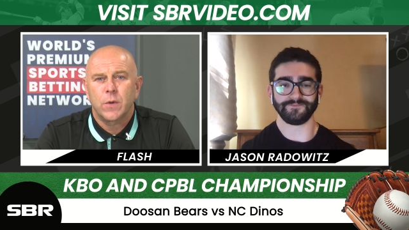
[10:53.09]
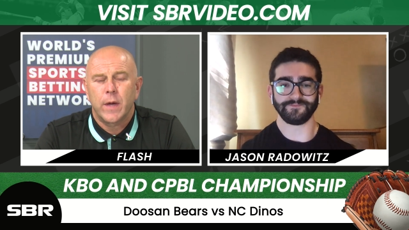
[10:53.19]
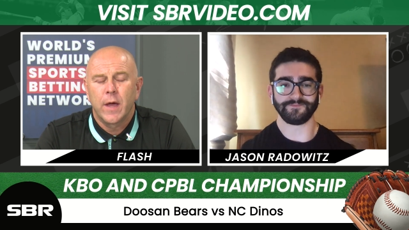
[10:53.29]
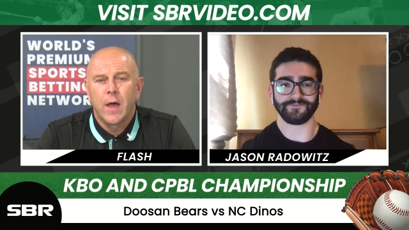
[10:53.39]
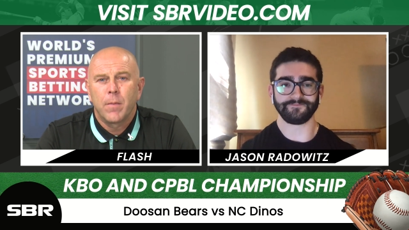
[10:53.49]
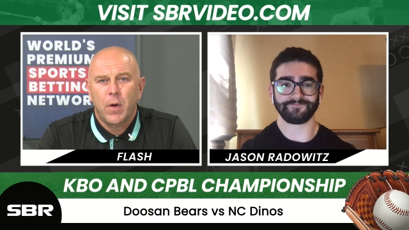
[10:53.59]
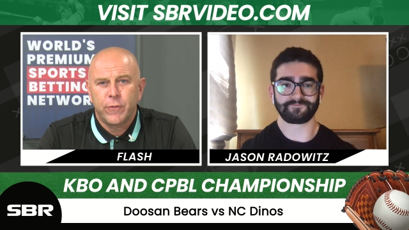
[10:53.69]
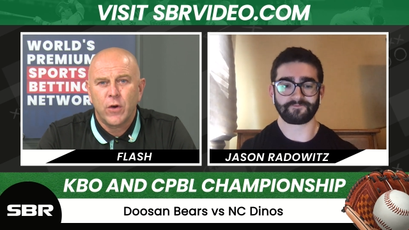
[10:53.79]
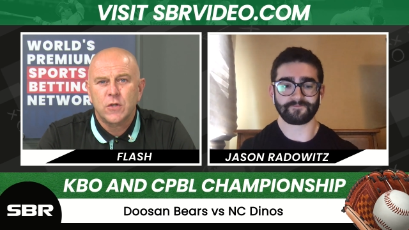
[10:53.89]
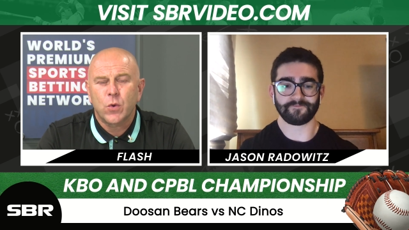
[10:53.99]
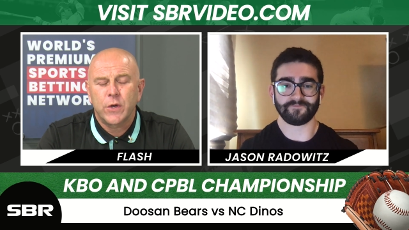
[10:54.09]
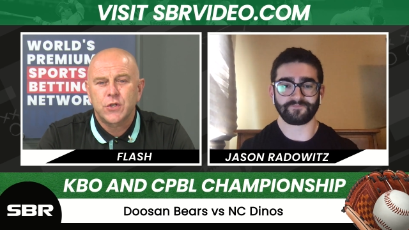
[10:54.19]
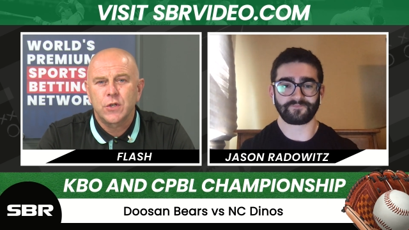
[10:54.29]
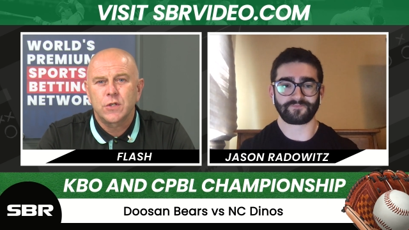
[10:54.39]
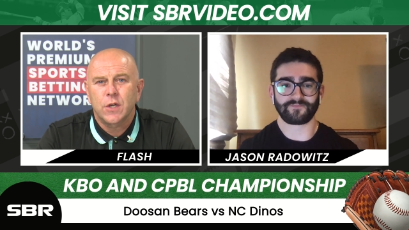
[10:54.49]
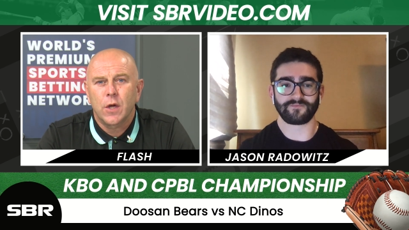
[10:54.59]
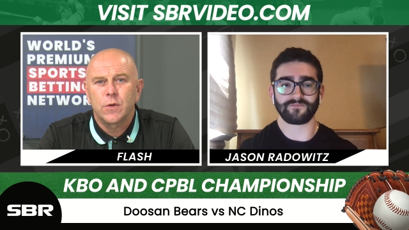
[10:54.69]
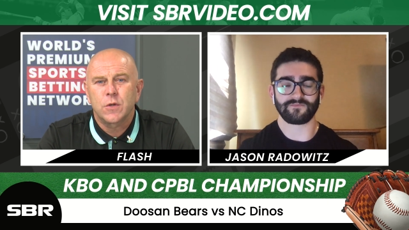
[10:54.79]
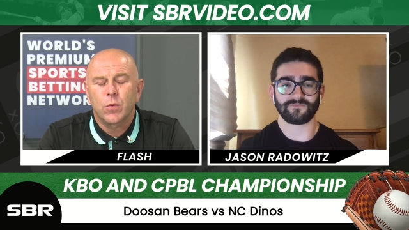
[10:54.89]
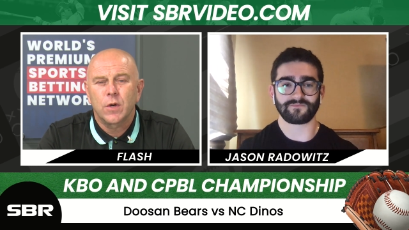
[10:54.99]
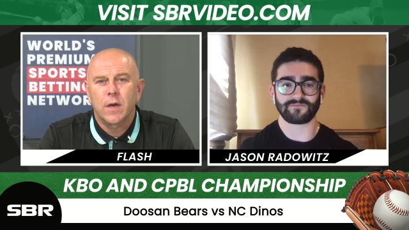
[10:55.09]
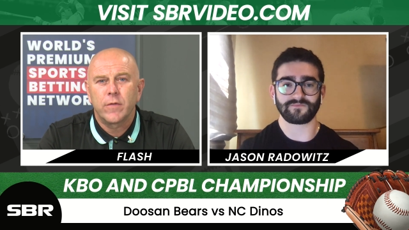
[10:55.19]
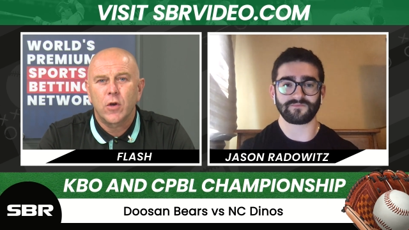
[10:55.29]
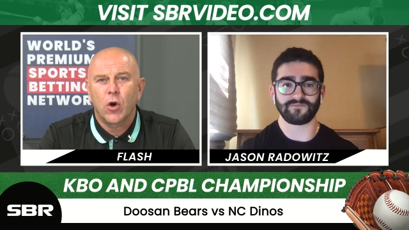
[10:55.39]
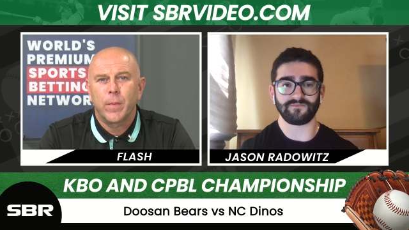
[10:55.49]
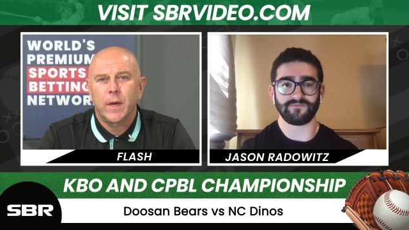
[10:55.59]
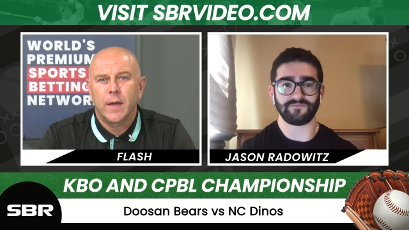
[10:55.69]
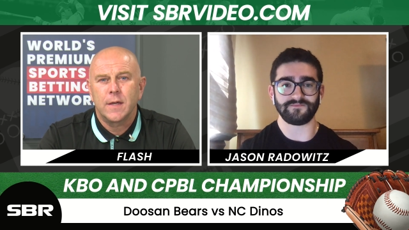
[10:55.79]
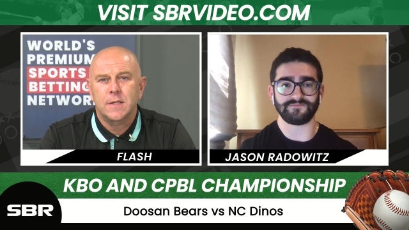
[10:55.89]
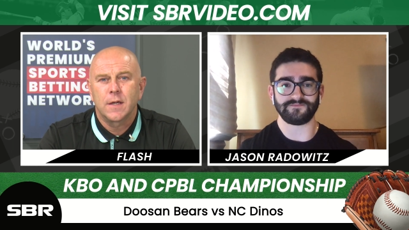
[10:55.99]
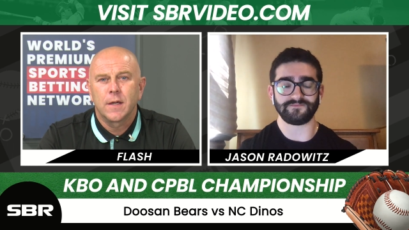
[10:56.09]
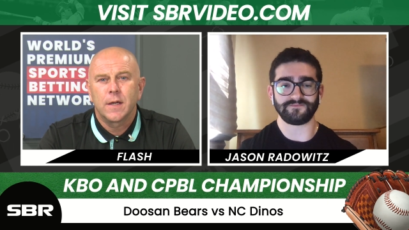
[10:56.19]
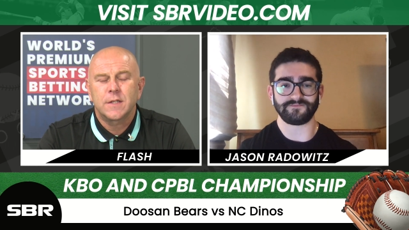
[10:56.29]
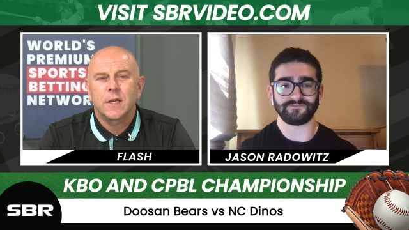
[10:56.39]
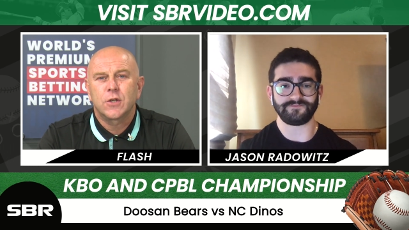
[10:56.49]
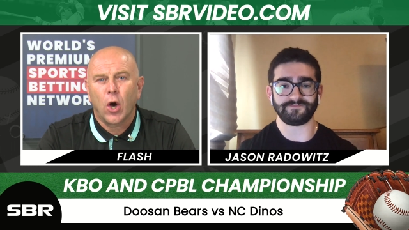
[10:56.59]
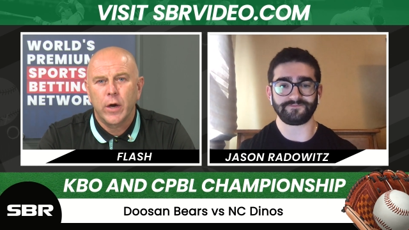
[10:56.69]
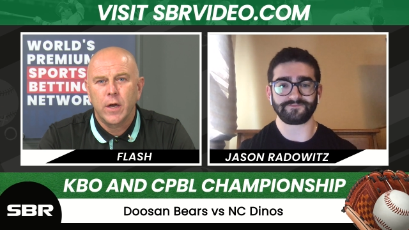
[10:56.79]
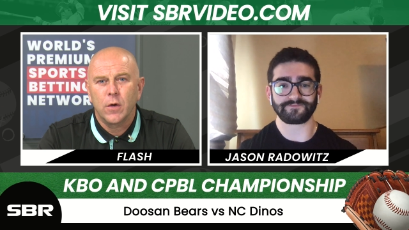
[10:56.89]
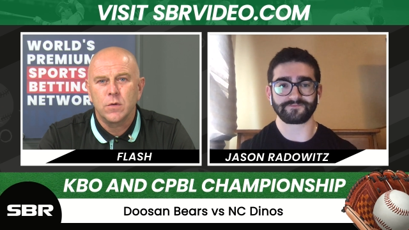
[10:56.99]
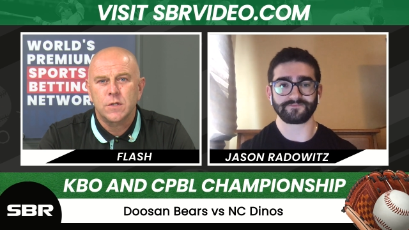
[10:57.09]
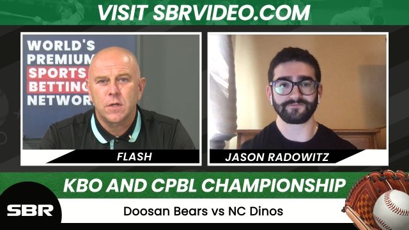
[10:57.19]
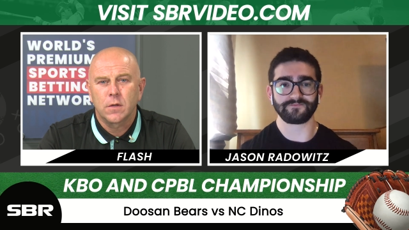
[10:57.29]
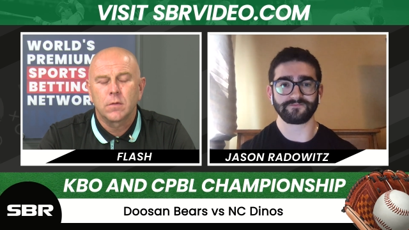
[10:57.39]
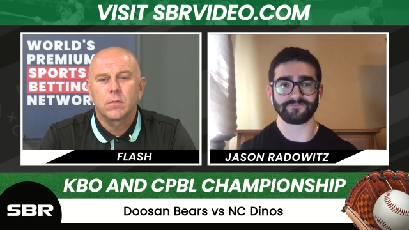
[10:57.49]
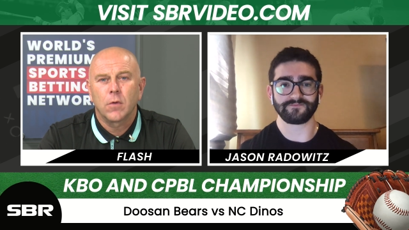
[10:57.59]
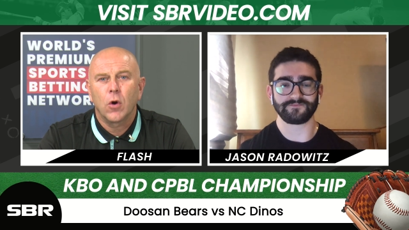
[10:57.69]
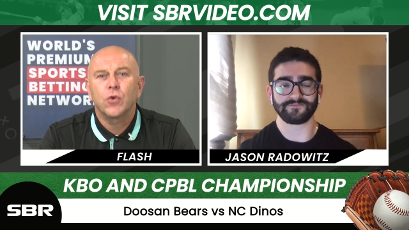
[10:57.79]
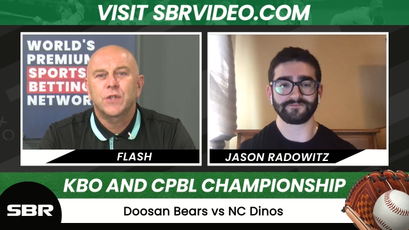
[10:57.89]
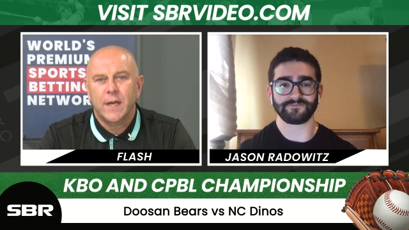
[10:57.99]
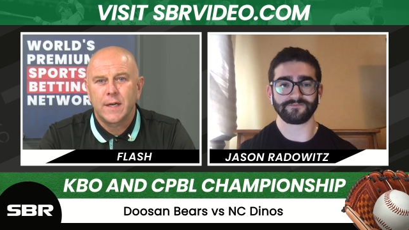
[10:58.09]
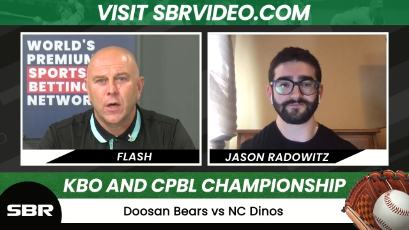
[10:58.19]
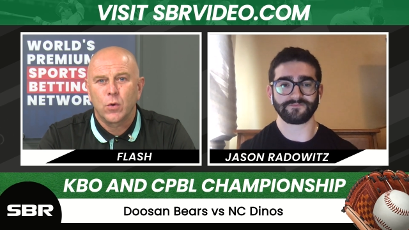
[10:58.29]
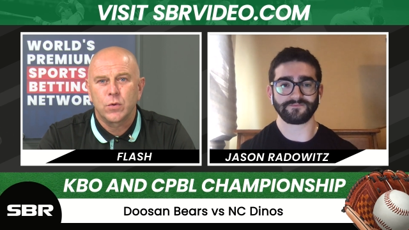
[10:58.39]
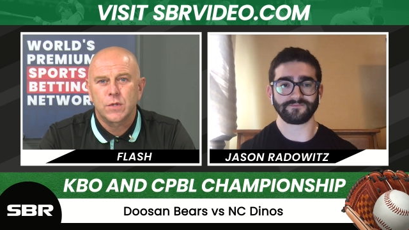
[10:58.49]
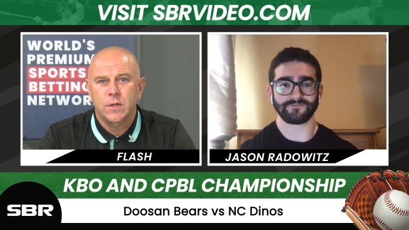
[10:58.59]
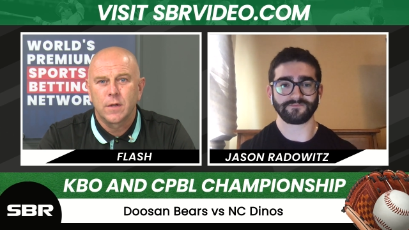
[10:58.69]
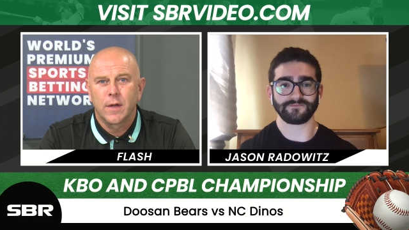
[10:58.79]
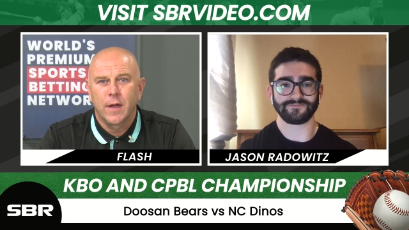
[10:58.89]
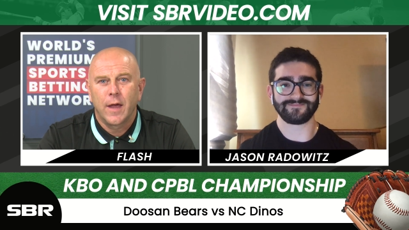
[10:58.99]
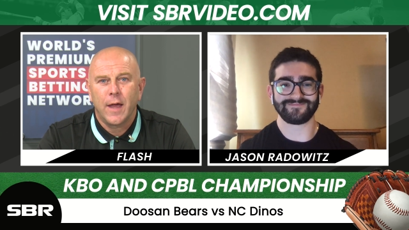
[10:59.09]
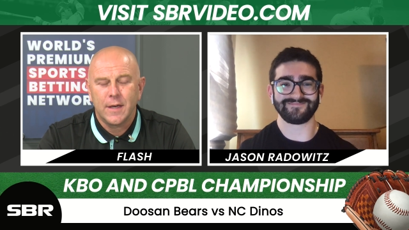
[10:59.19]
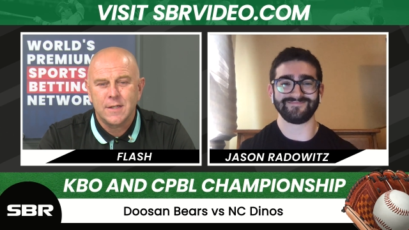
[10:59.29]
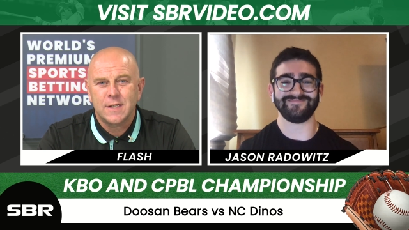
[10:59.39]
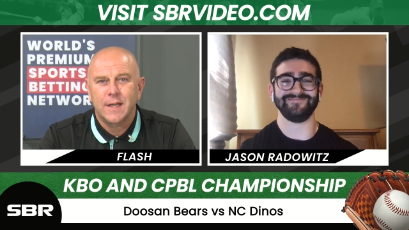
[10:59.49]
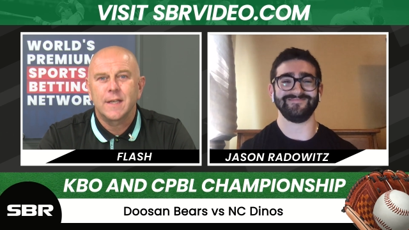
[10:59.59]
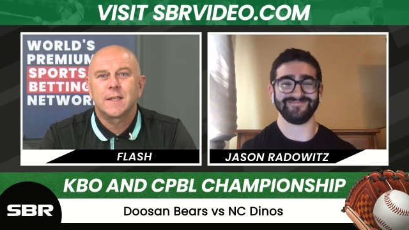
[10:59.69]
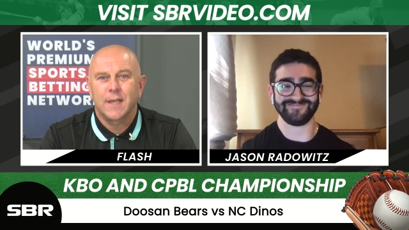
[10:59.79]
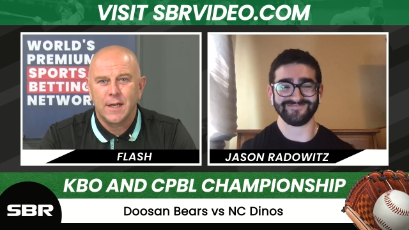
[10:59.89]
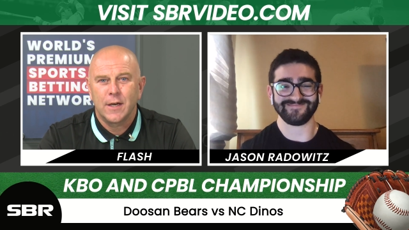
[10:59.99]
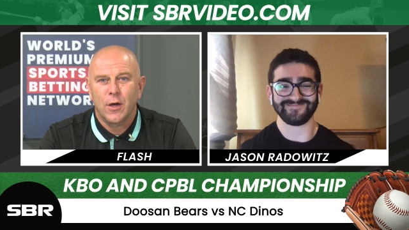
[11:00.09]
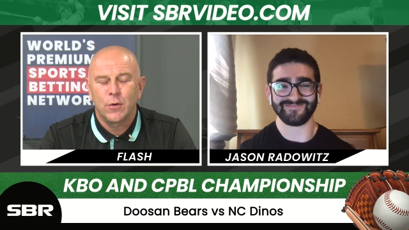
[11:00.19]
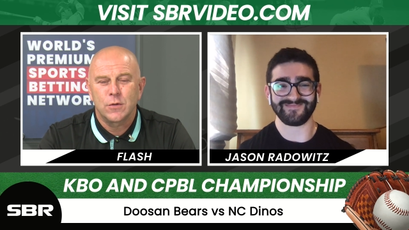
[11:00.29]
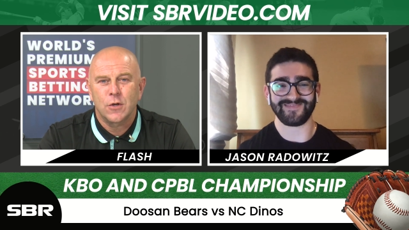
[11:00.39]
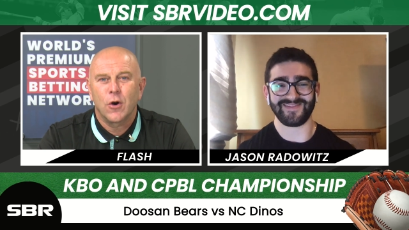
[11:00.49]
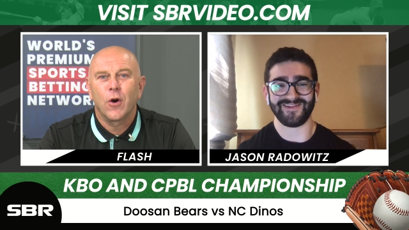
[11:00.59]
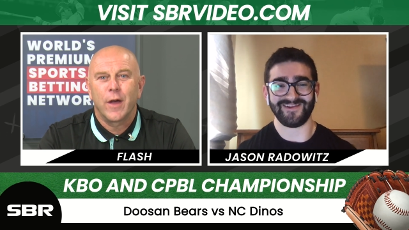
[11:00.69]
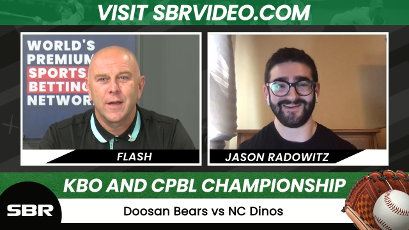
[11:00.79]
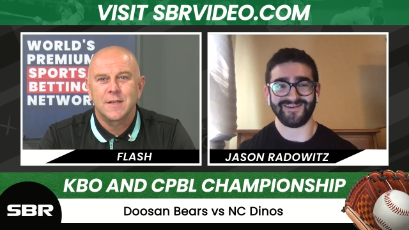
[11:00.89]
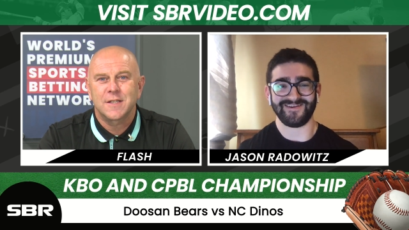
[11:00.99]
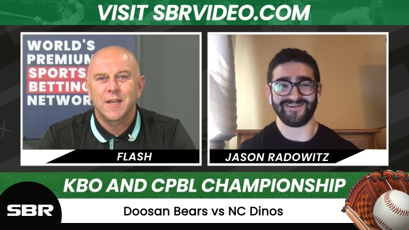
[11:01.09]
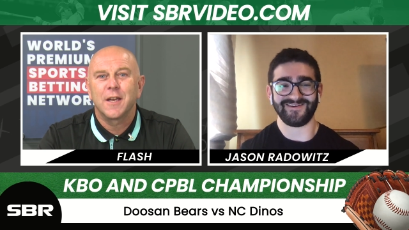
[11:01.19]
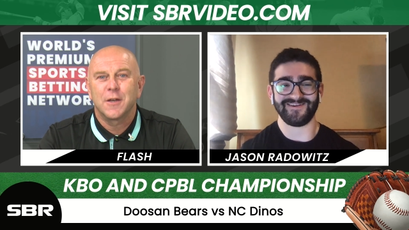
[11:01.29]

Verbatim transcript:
Speaker 1: it. My first question to those that want to leave a comment is it Dinos or Dinos? NC Dinos or NC